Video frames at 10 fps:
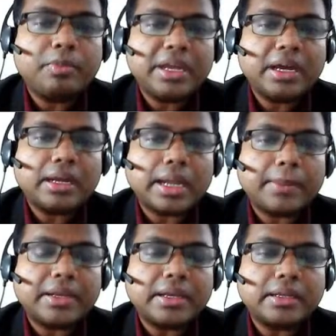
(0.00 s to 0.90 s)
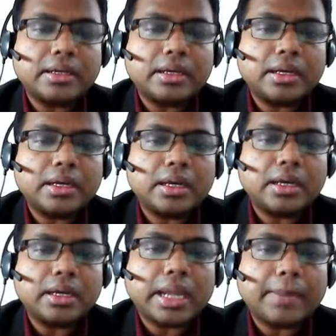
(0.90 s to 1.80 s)
peer
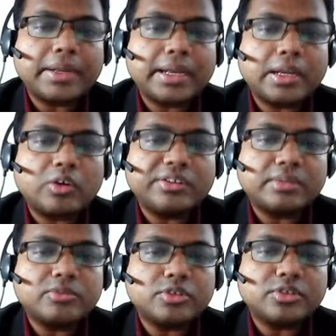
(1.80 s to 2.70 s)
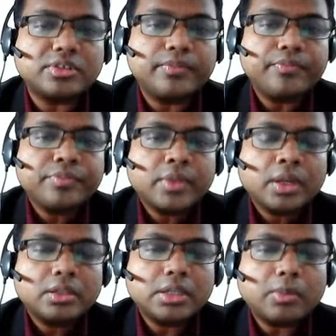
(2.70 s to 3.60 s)
capital consumptions.
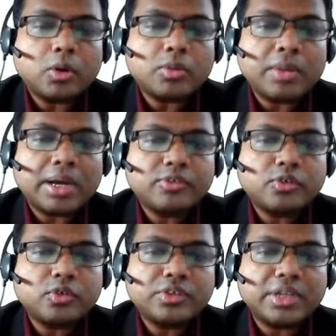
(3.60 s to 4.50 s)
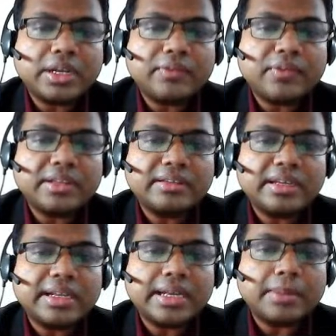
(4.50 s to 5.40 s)
The bottom half shows the difference
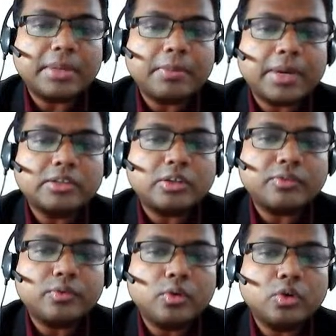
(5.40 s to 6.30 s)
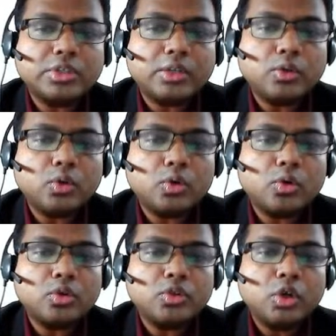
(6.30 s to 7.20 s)
in climate path of growth and no
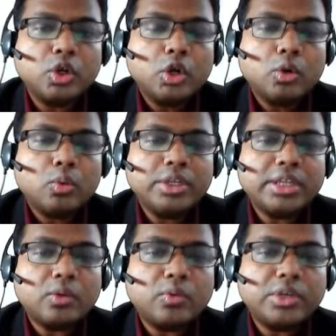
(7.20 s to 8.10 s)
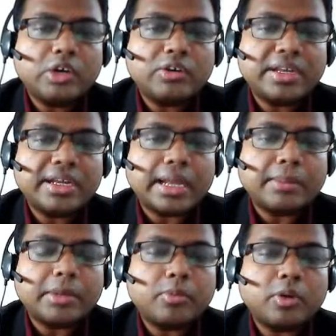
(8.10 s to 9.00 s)
growth with and without any
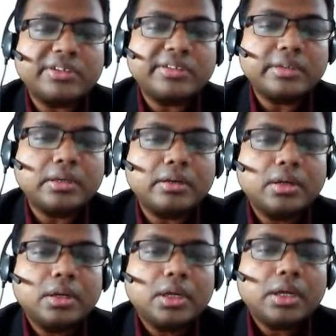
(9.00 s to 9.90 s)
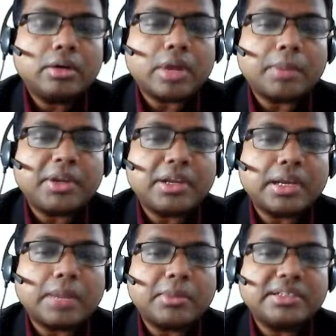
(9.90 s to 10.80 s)
climate policy. Rapid
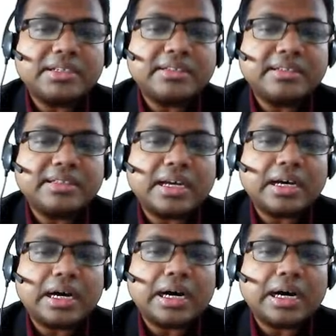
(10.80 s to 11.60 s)
climate change in the